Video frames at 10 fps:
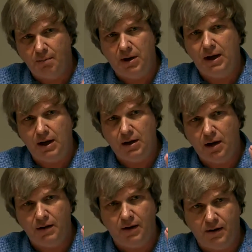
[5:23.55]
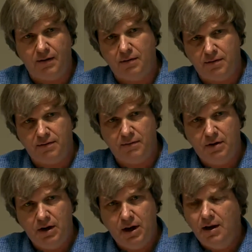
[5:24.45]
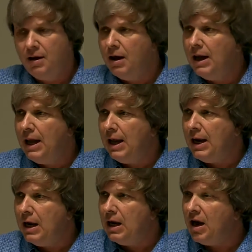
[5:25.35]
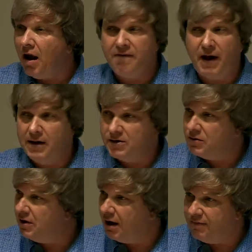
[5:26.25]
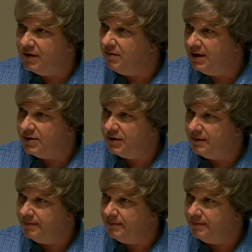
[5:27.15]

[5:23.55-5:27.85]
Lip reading: being on the earth. Nonviolence toward every creature.